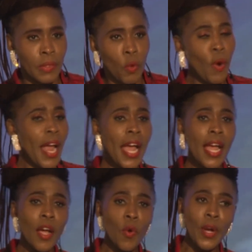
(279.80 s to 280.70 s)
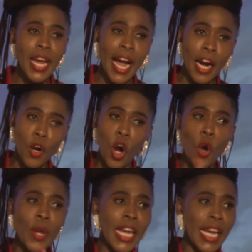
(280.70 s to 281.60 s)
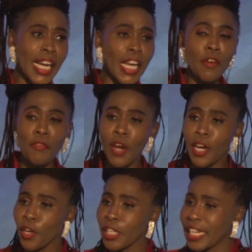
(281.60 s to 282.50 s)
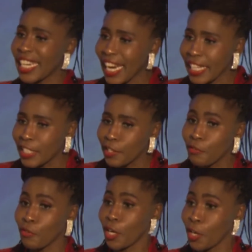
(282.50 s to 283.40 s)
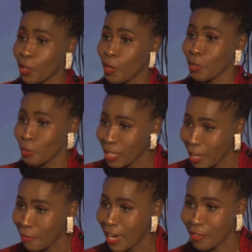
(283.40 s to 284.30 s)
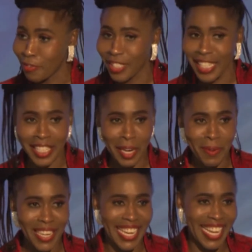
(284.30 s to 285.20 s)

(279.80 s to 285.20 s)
Where we are going, if you are not creative, you are not going to survive. Tell neighbor.